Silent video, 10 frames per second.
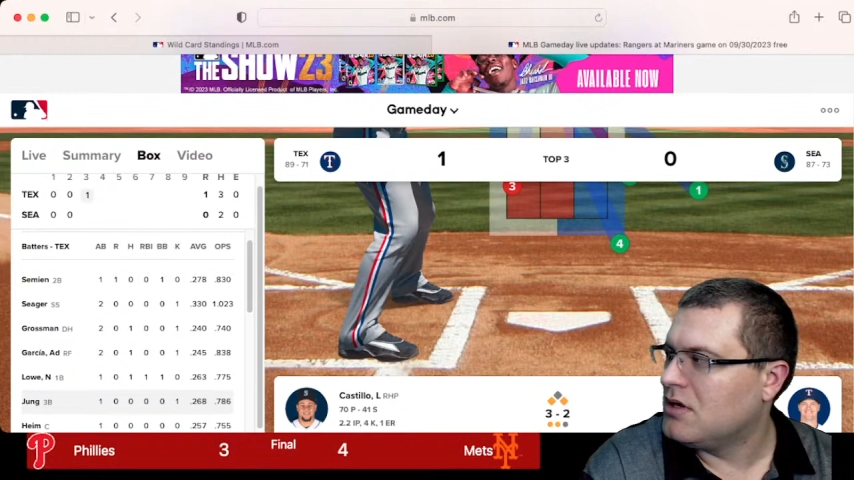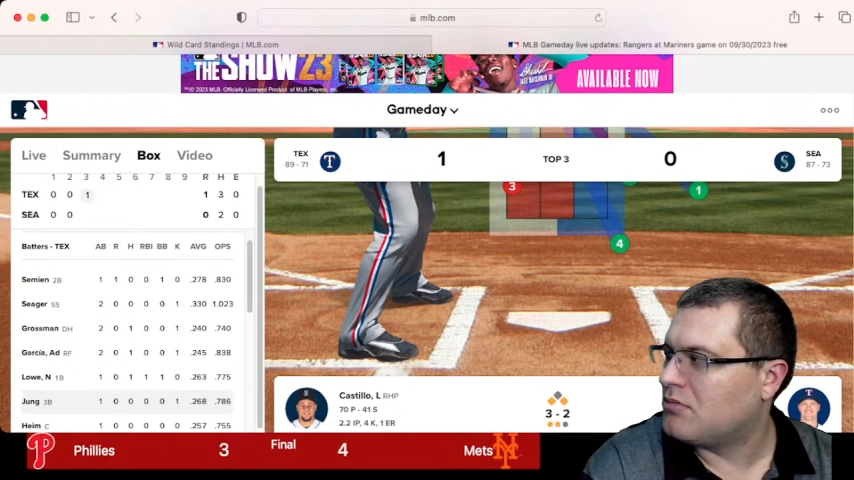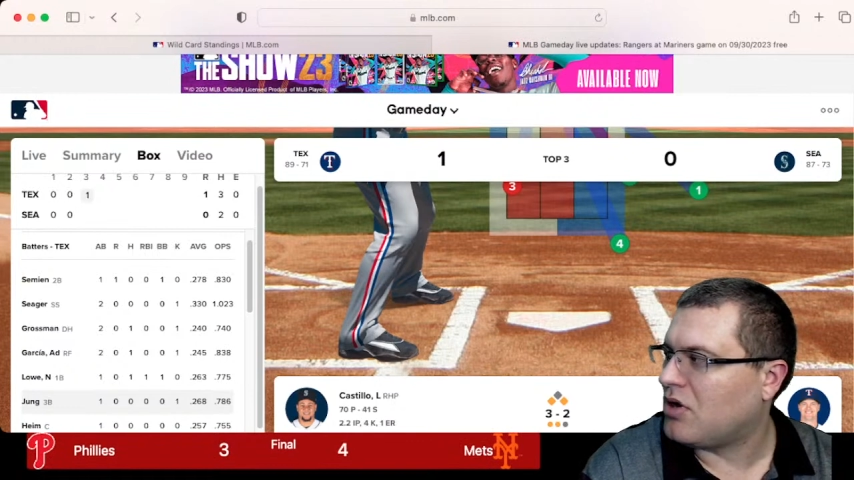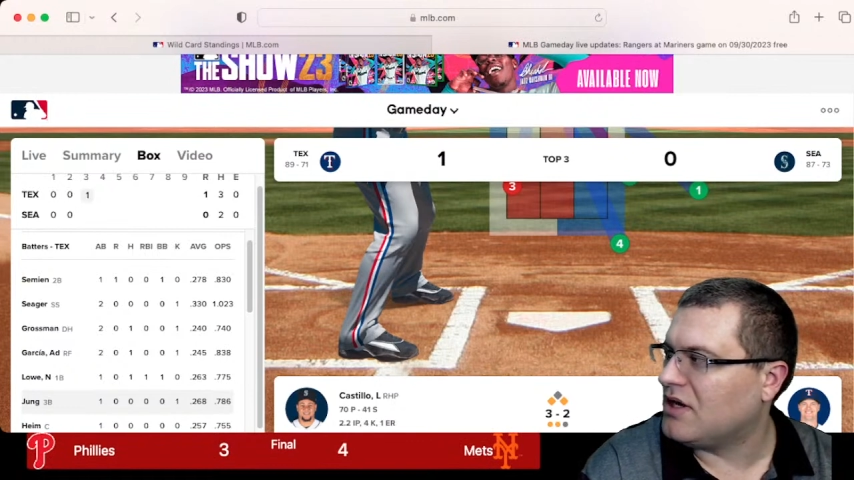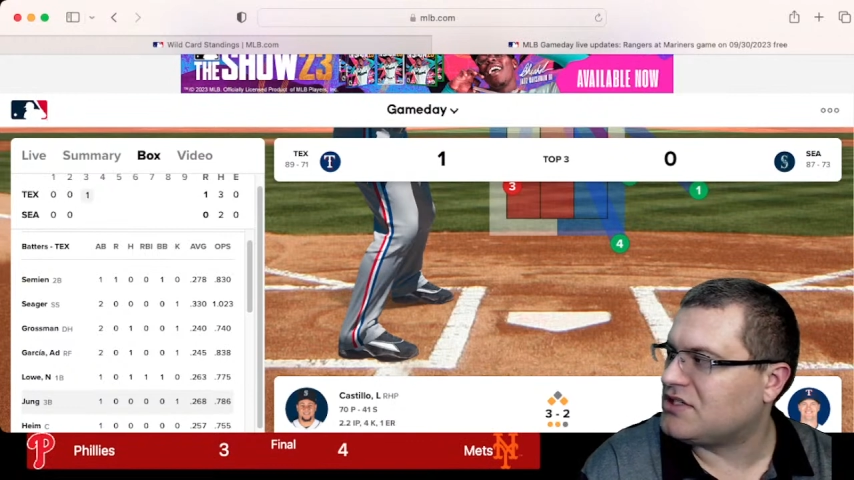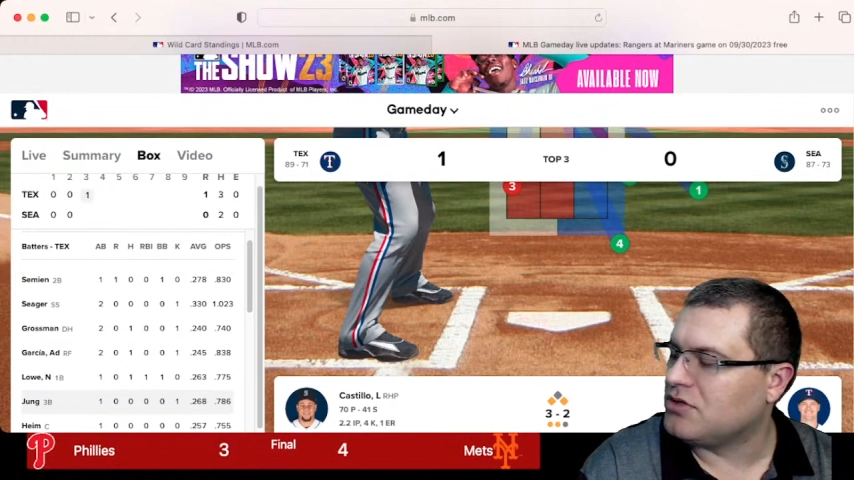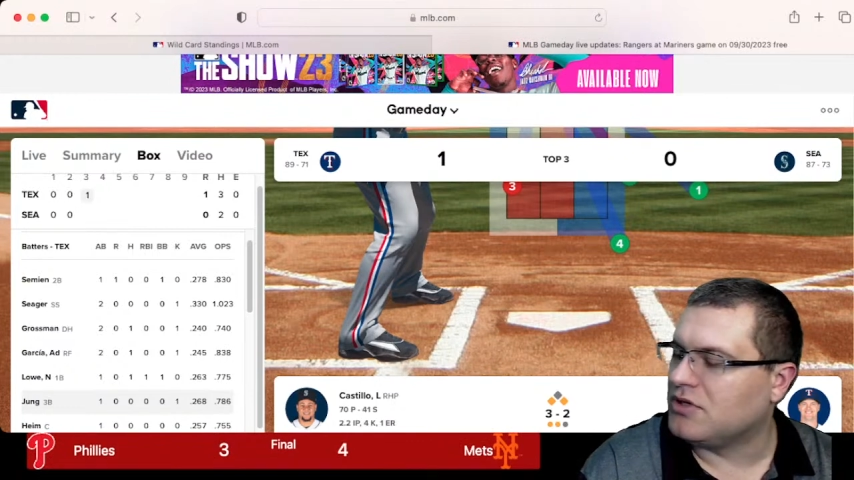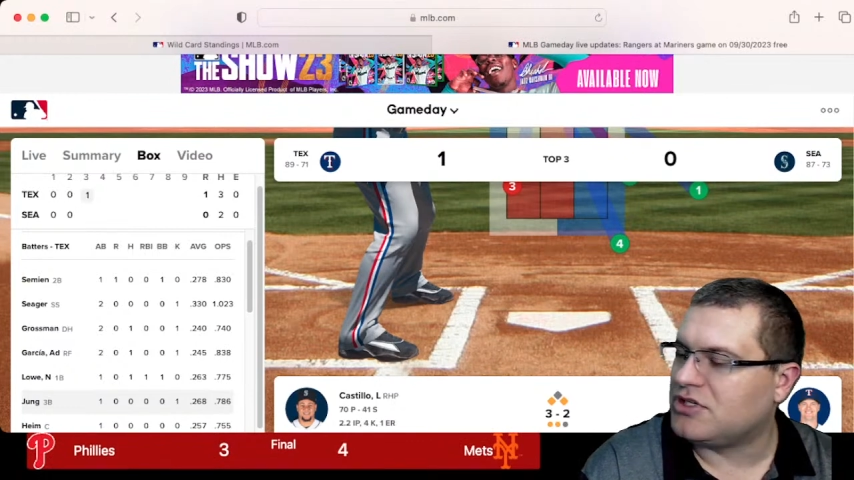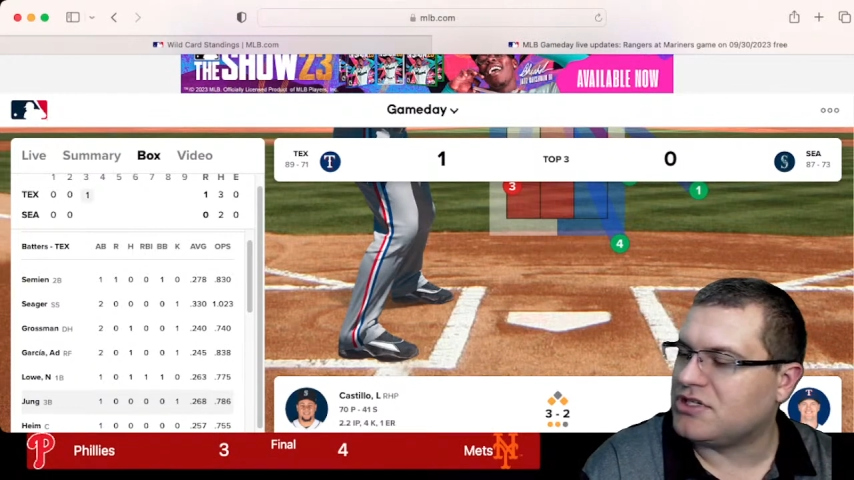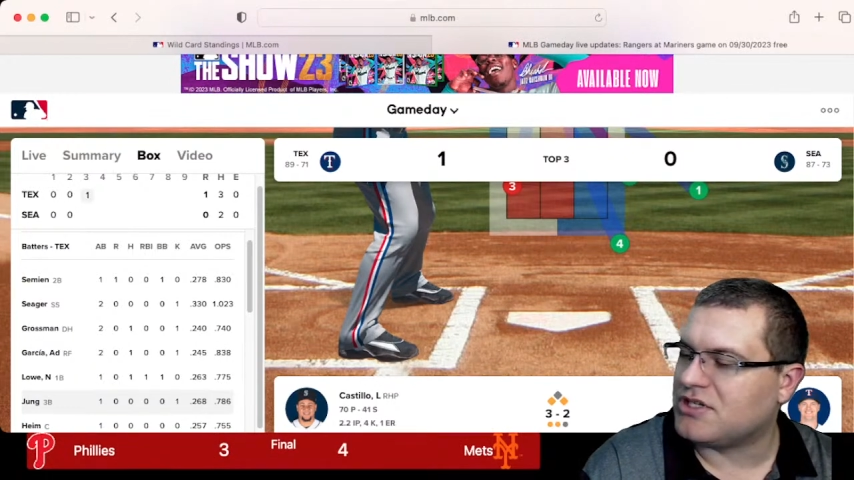Probably 2
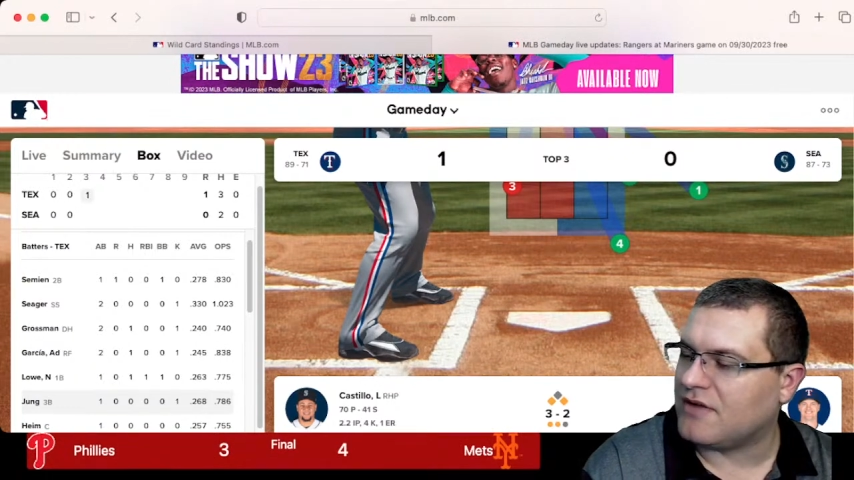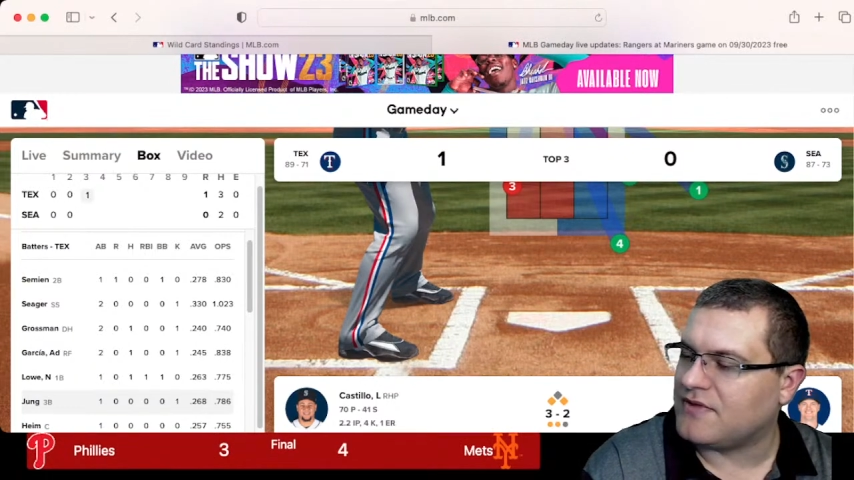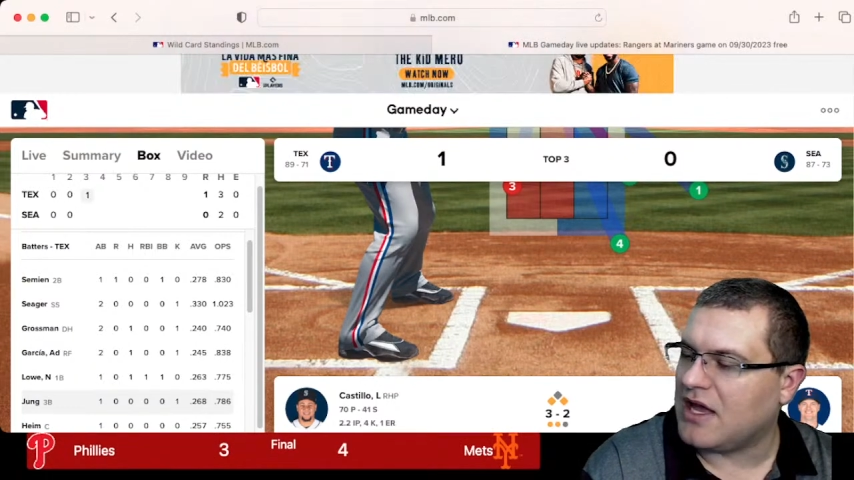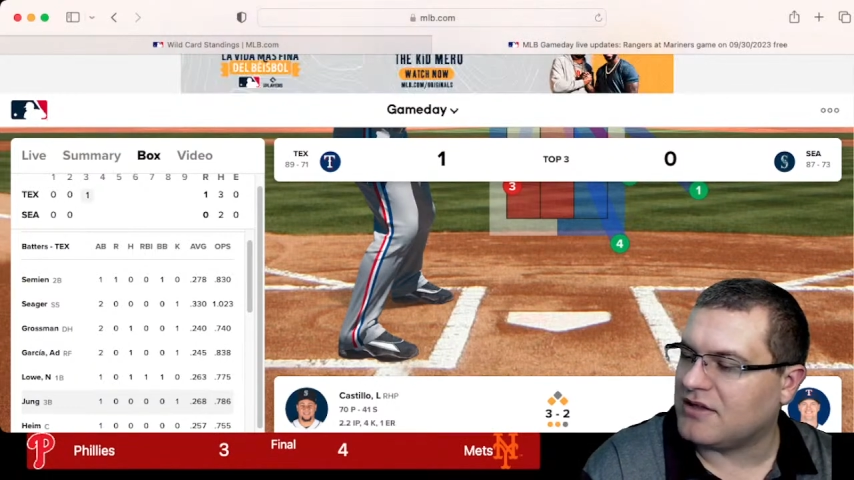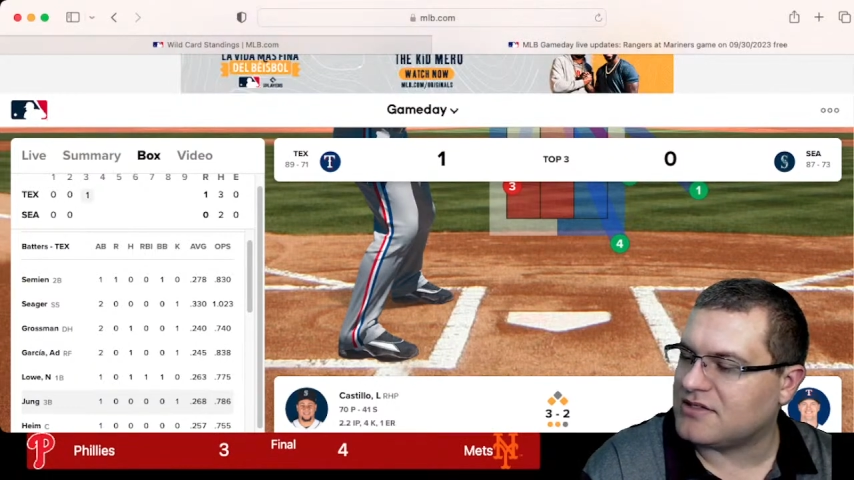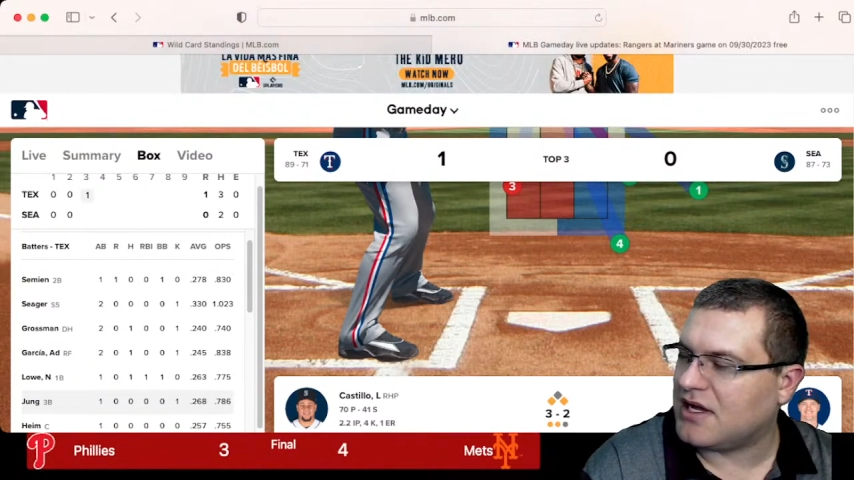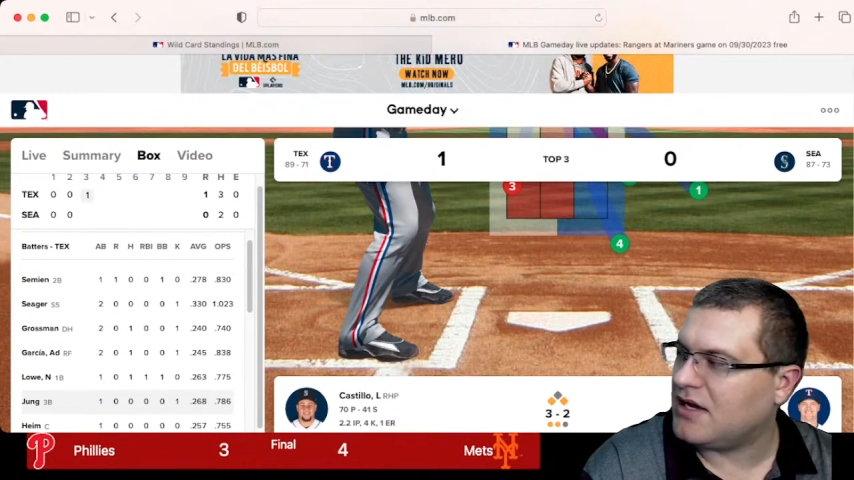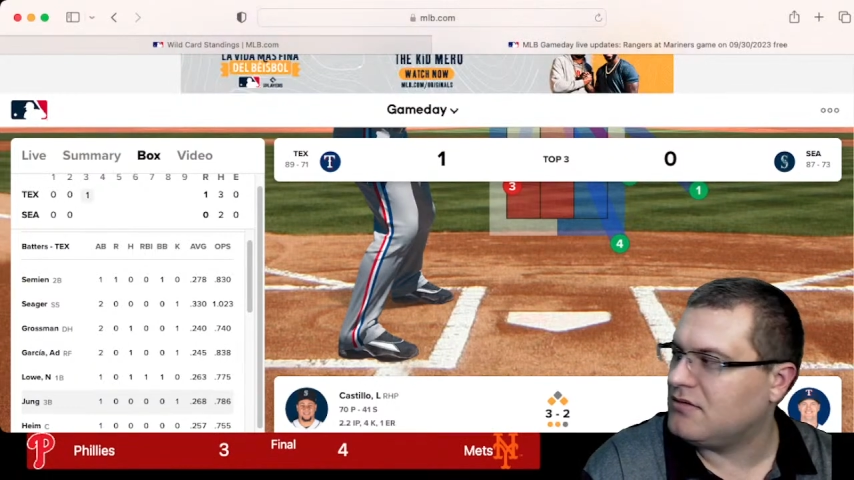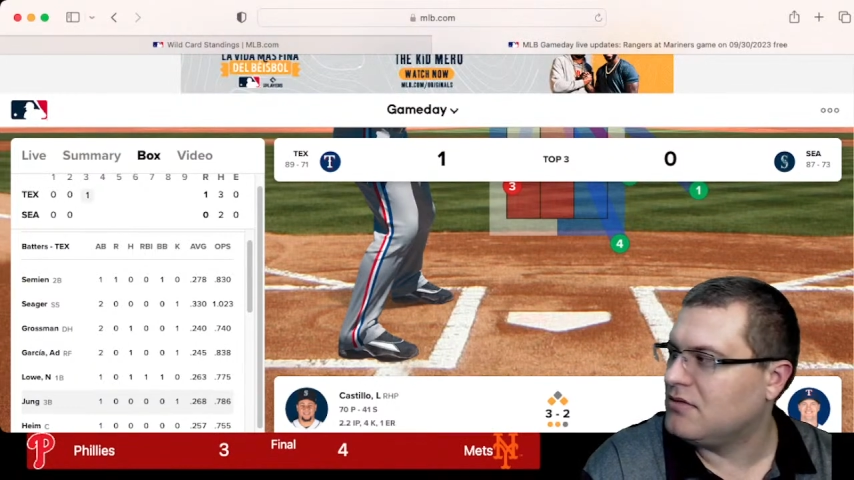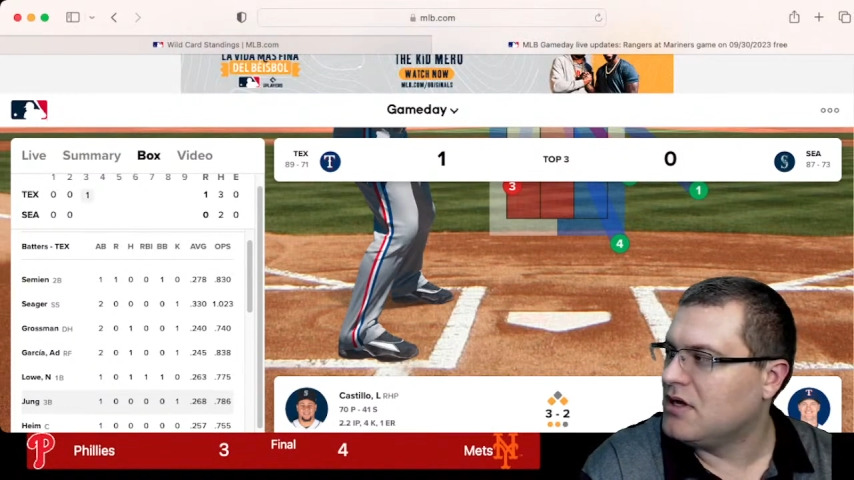inches off the outside